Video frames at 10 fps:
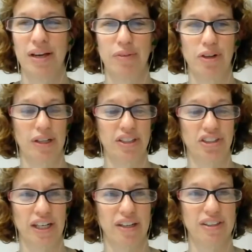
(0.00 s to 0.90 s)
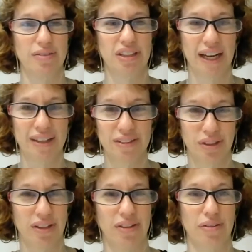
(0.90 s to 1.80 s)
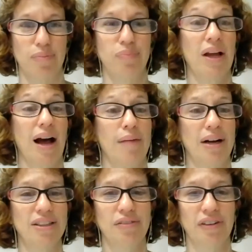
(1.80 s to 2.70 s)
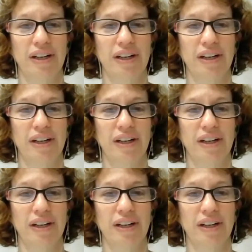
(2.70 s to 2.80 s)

We're going to share some titles with you. I'm also